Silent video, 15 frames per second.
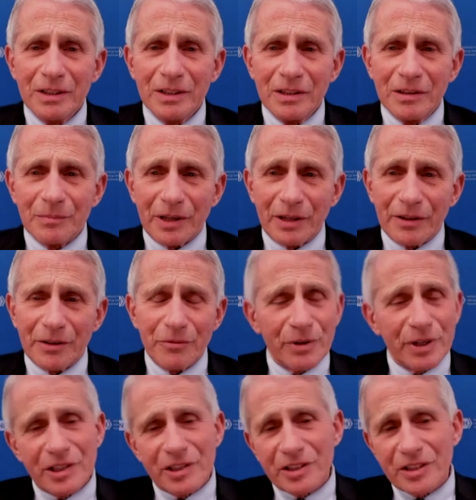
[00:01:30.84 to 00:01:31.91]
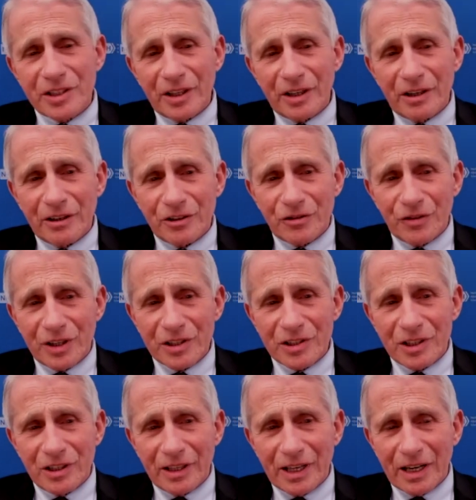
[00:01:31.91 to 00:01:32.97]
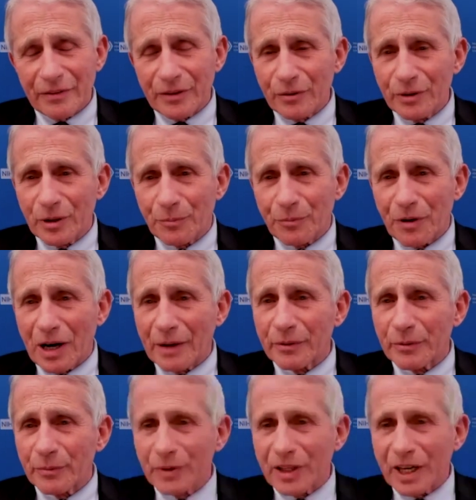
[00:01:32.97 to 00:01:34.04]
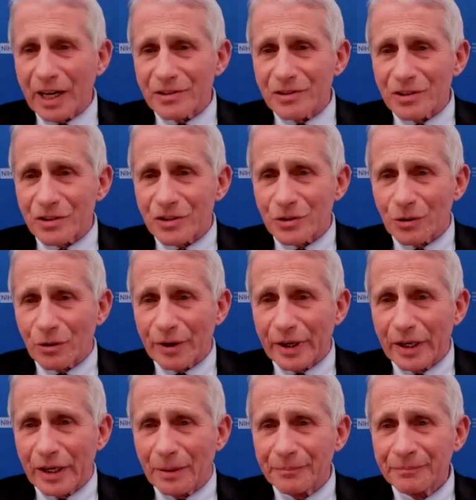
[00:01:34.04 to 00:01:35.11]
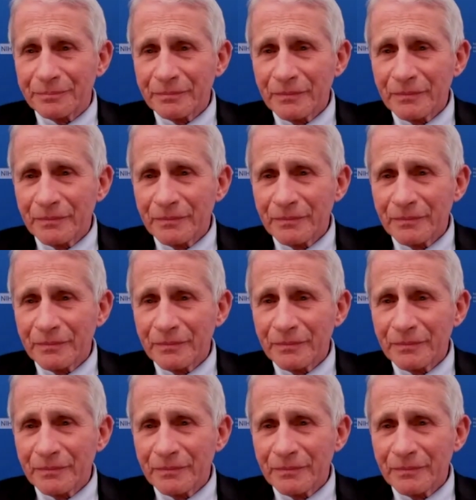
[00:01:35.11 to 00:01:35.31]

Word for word: but other regions of the country are still having a real problem with cases soaring up.